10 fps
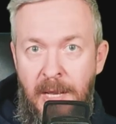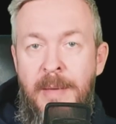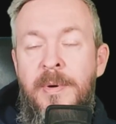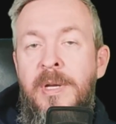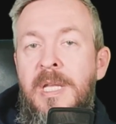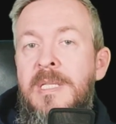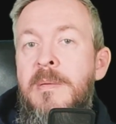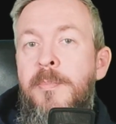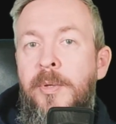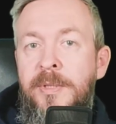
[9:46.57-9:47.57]
library is
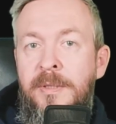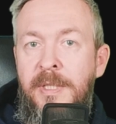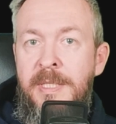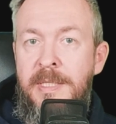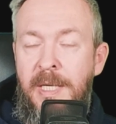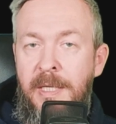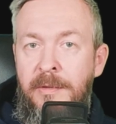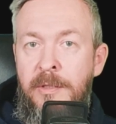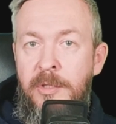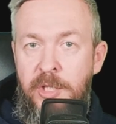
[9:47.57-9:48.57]
imported
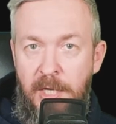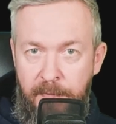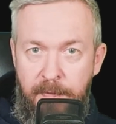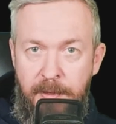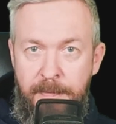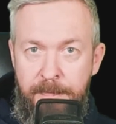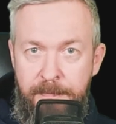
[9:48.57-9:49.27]
inside the Jellyfin.